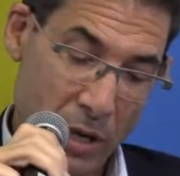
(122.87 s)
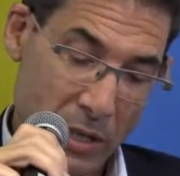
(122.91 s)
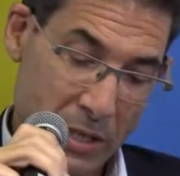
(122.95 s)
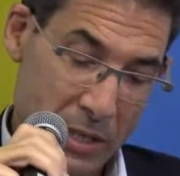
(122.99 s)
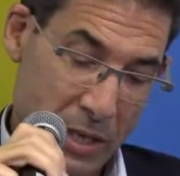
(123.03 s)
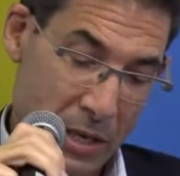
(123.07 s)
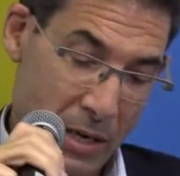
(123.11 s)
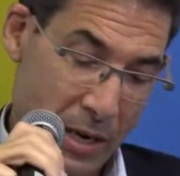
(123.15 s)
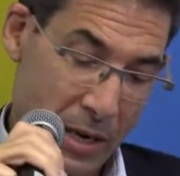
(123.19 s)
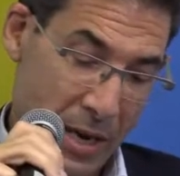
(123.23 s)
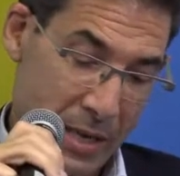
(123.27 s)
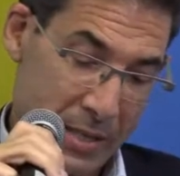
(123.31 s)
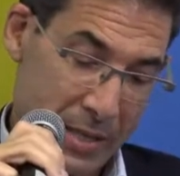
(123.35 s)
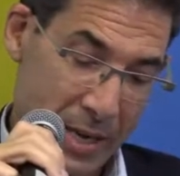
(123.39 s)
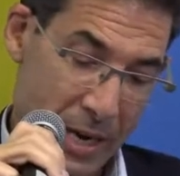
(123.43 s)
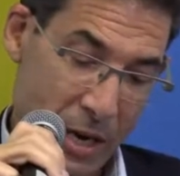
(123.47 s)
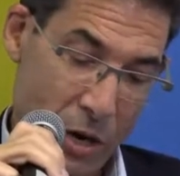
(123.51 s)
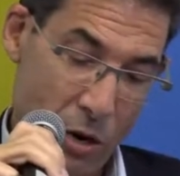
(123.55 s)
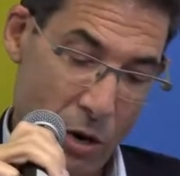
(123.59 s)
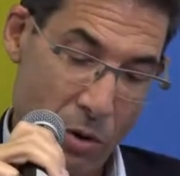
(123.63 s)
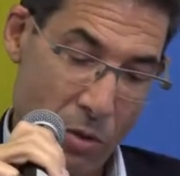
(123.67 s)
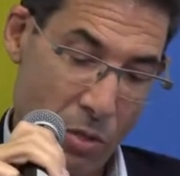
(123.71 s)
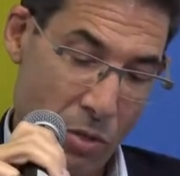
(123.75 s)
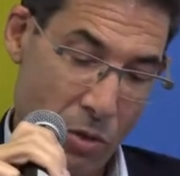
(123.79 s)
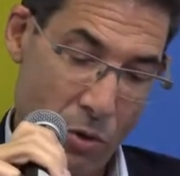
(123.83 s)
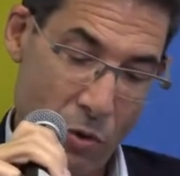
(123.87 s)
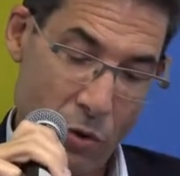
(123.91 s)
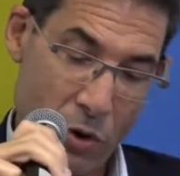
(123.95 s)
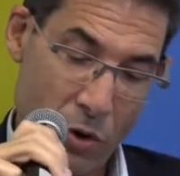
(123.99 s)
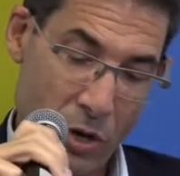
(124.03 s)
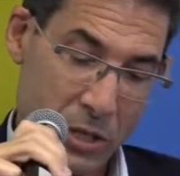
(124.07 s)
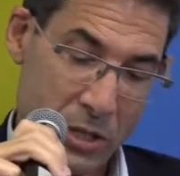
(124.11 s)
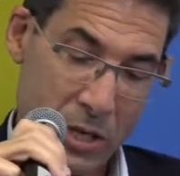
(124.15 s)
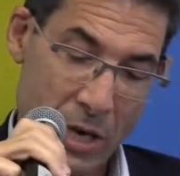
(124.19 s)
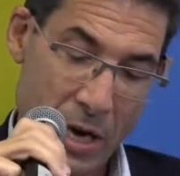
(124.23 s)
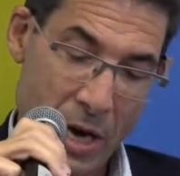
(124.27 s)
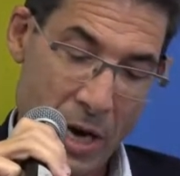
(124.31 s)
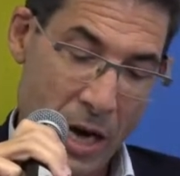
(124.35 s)
booklet. And as I go
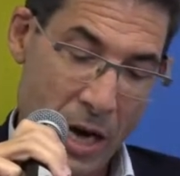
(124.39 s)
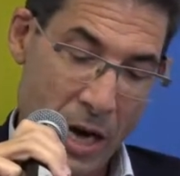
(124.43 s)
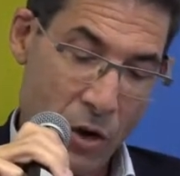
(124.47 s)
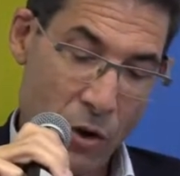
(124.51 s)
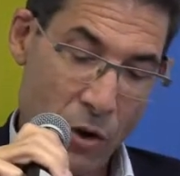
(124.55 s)
through it,